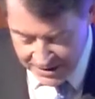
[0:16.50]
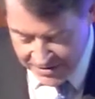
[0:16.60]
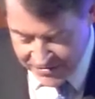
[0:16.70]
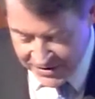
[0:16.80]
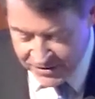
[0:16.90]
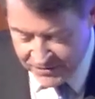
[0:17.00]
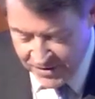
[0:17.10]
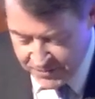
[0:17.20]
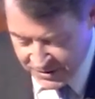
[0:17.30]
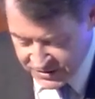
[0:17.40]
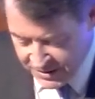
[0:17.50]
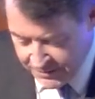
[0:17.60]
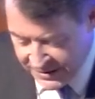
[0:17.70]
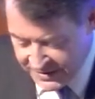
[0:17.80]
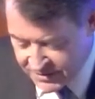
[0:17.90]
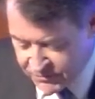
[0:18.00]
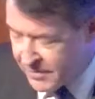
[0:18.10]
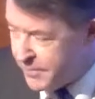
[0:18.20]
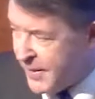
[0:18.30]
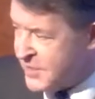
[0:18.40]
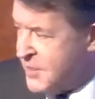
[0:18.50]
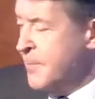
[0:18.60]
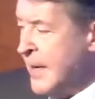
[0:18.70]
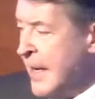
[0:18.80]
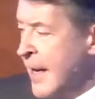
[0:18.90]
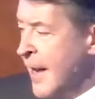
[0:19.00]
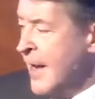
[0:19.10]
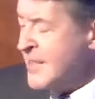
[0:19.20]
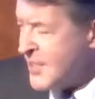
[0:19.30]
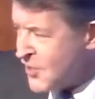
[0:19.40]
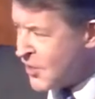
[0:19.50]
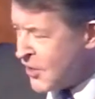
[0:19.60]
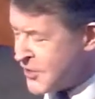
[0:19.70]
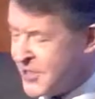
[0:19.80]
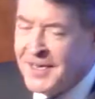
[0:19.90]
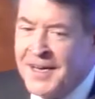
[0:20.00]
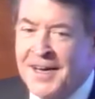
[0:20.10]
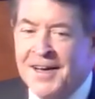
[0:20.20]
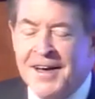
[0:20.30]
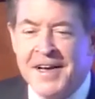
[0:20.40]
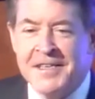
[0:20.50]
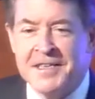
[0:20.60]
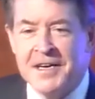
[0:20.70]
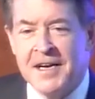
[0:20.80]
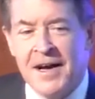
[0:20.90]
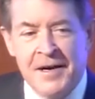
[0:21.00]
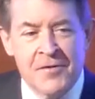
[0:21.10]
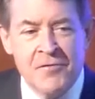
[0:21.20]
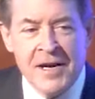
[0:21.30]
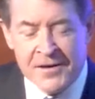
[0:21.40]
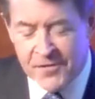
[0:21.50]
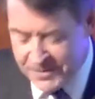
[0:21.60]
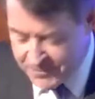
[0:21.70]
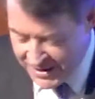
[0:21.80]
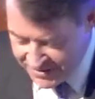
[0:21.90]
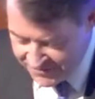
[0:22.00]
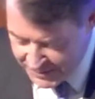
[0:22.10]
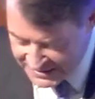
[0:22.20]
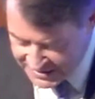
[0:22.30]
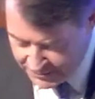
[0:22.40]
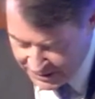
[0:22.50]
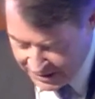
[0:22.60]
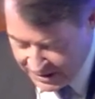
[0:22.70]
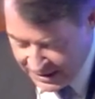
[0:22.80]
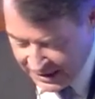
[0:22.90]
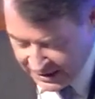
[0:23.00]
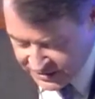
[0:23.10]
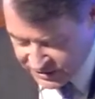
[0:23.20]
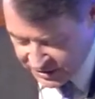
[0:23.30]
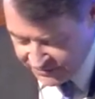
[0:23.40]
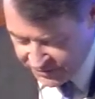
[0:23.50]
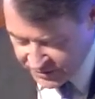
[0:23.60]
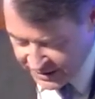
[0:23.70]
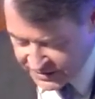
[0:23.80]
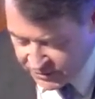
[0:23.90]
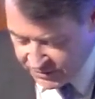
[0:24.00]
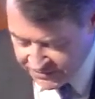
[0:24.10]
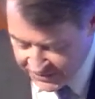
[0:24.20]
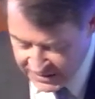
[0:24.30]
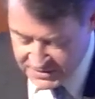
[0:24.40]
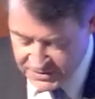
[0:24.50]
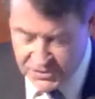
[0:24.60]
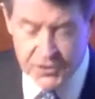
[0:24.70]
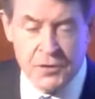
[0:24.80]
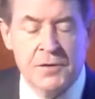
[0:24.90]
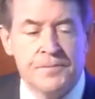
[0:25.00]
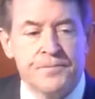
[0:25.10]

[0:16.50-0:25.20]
Thank you very much, Simon. It's a real pleasure to be here. As a Scot and as a green banker from SCB and as chair of the UK's Green Finance Institute,